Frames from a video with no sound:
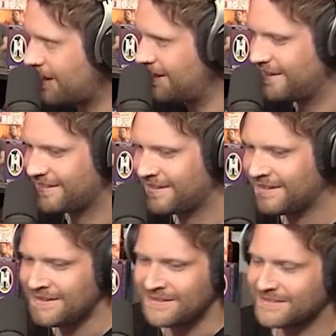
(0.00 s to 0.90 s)

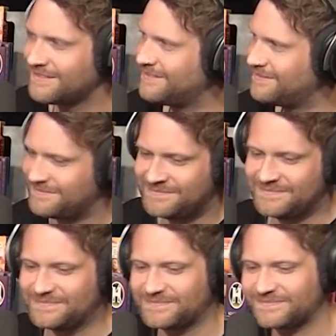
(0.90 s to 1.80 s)

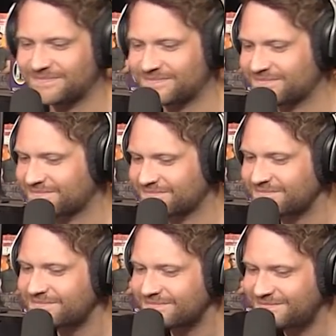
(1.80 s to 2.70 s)

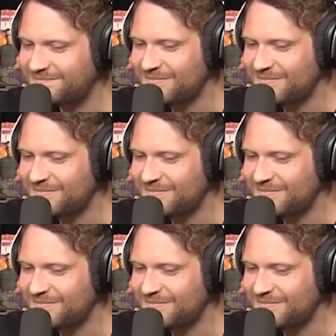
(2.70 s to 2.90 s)
No words are spoken by the person on screen.